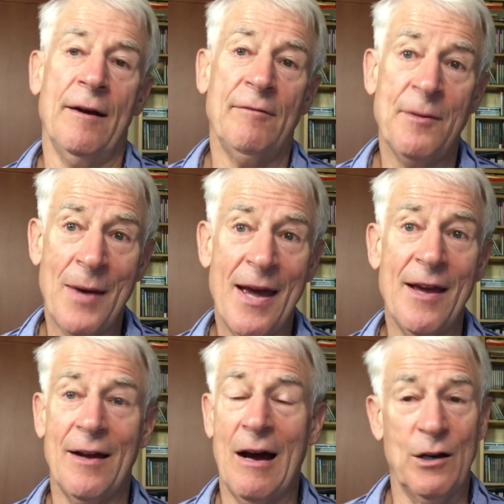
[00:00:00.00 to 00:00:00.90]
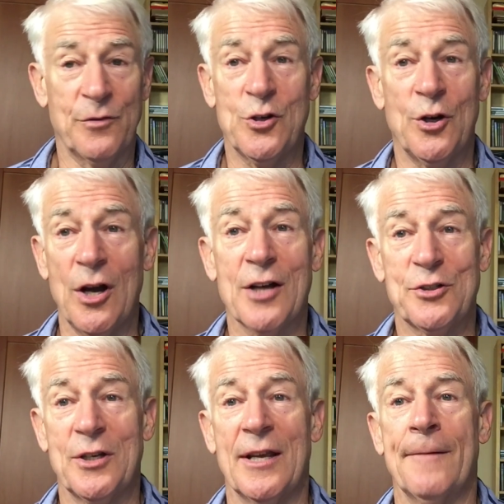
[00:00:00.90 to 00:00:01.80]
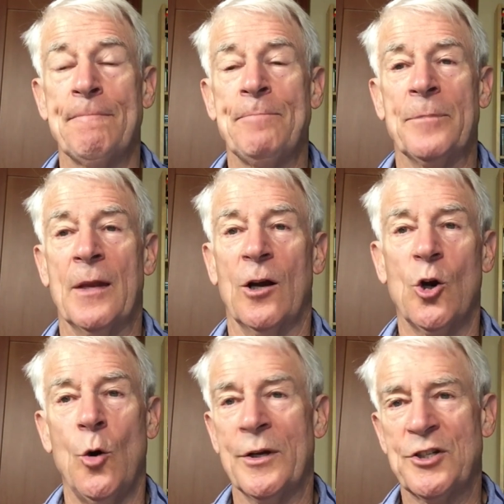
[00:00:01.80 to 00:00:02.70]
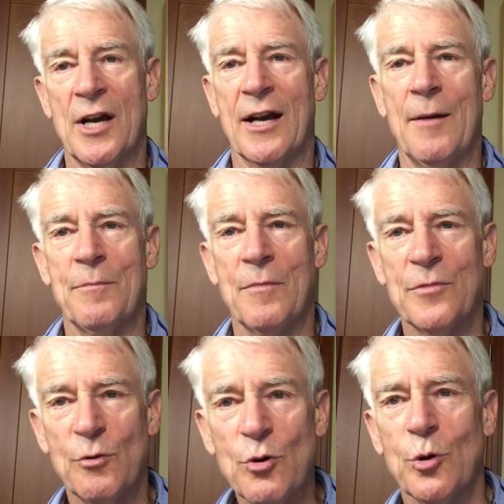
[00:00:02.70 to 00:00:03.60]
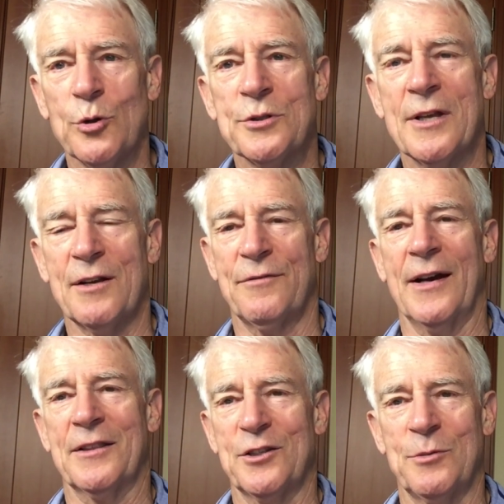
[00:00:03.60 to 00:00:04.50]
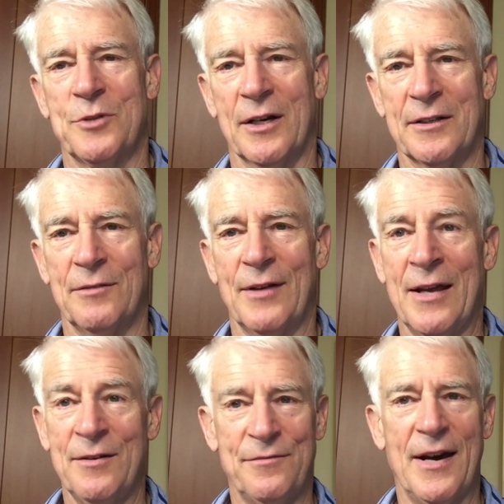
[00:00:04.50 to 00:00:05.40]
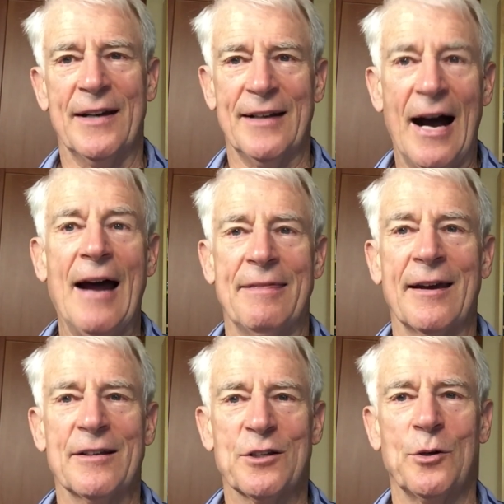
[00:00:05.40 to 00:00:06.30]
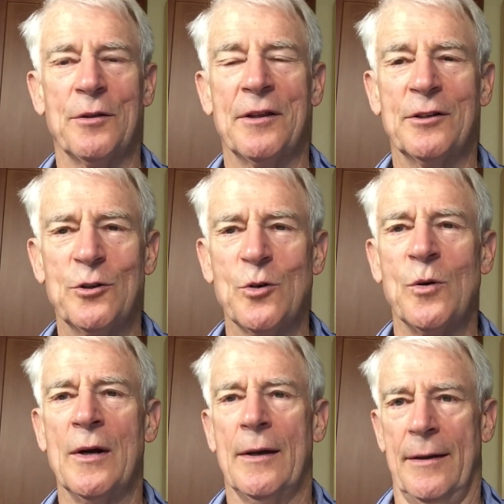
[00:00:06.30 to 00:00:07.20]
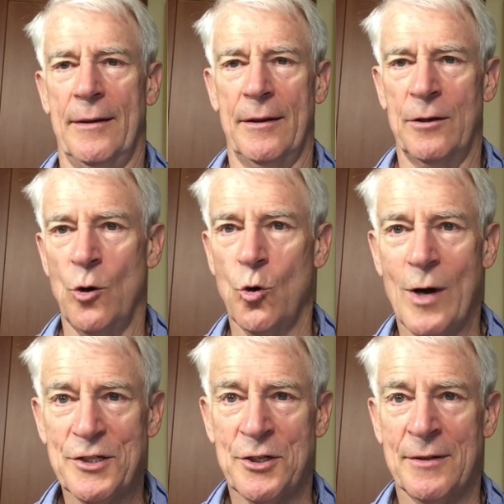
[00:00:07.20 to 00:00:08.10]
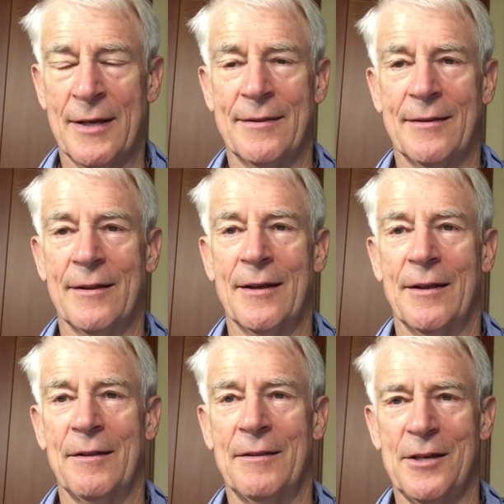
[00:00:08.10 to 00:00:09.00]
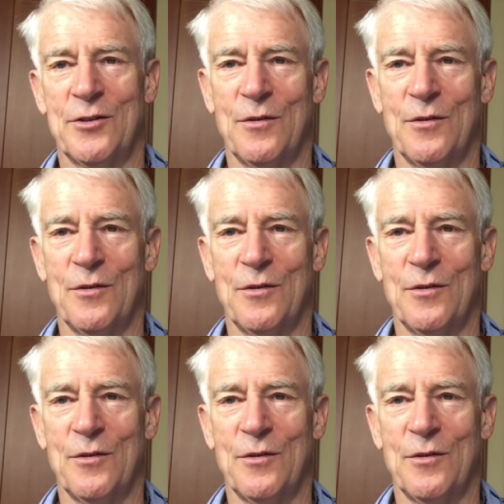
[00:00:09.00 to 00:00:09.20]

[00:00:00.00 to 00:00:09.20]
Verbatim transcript: We may, out of curiosity, go and check up the rules that affect the subjunctive. And in fact, I think it's a good thing to do. No question that this